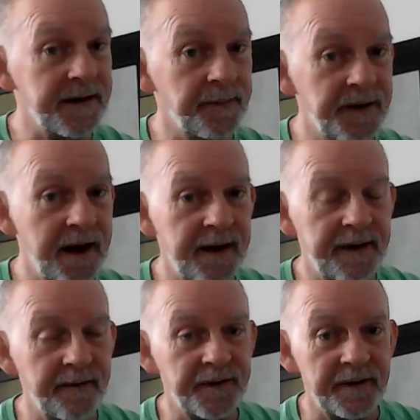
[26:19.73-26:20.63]

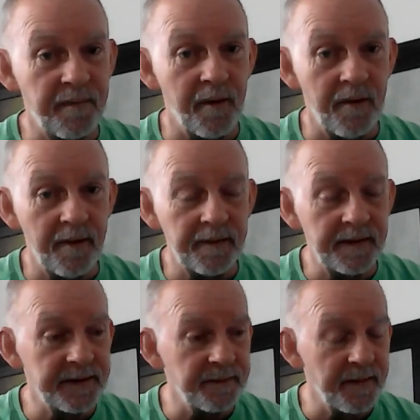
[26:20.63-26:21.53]
subjective sport,
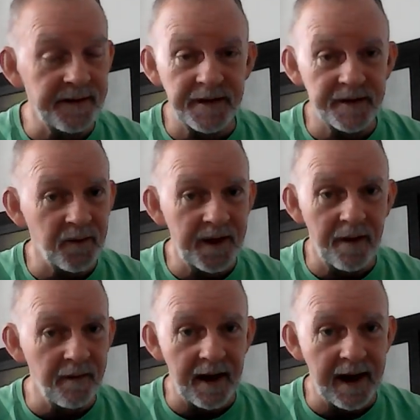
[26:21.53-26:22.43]
as much as we
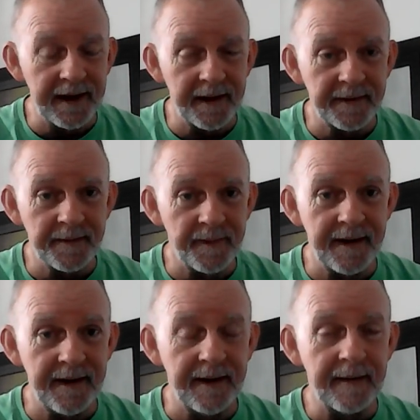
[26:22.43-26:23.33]
don't like it to
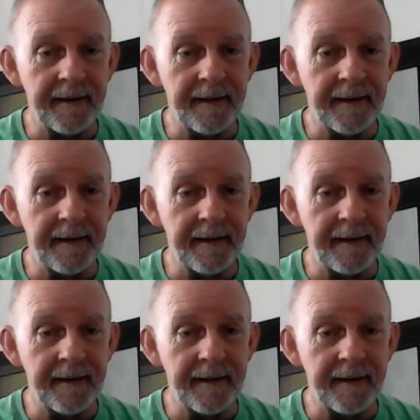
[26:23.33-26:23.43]
be.